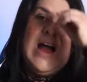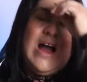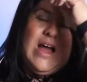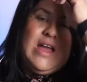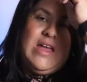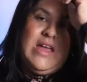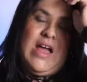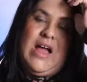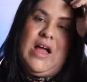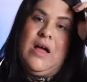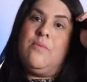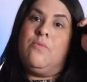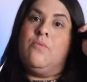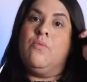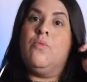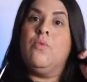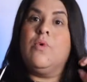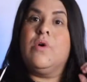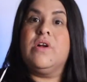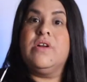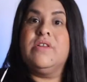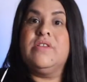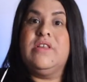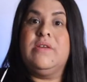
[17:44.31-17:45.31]
I am
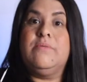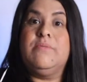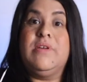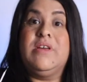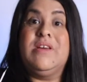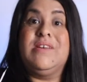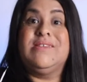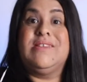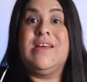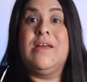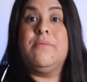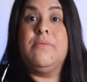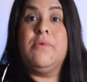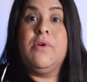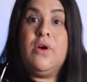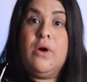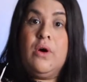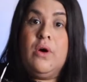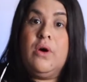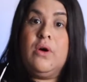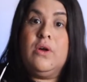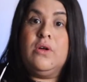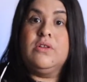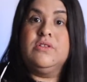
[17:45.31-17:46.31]
worthy because I'm
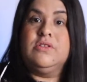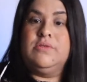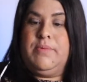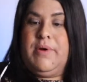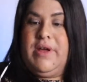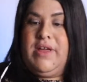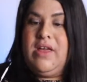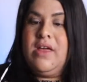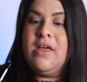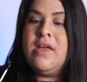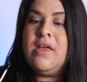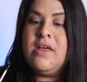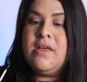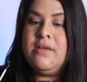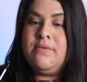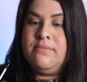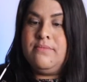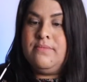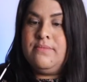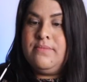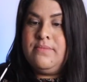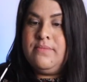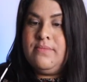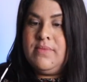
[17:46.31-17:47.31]
called by
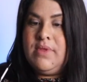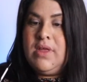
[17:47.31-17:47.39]
him.